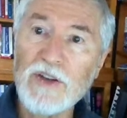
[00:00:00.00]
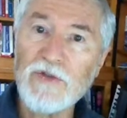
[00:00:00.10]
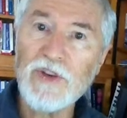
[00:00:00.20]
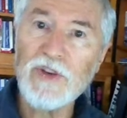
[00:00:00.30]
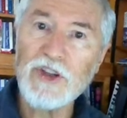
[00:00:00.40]
and
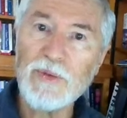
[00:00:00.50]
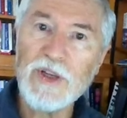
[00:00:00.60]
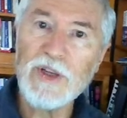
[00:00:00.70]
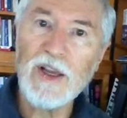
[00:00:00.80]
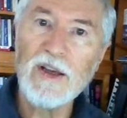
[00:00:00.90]
friendships
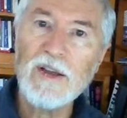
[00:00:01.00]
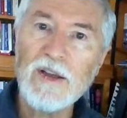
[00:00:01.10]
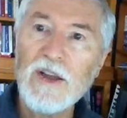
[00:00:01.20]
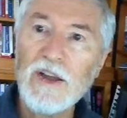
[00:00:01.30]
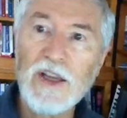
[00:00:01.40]
here.
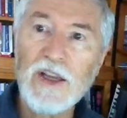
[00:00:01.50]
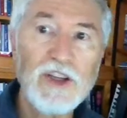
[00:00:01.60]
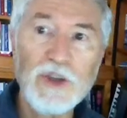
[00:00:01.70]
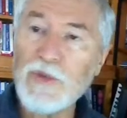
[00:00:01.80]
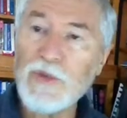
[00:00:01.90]

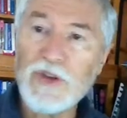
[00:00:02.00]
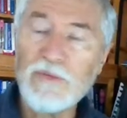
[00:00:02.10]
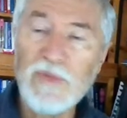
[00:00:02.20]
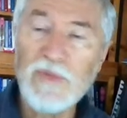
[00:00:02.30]
Customers,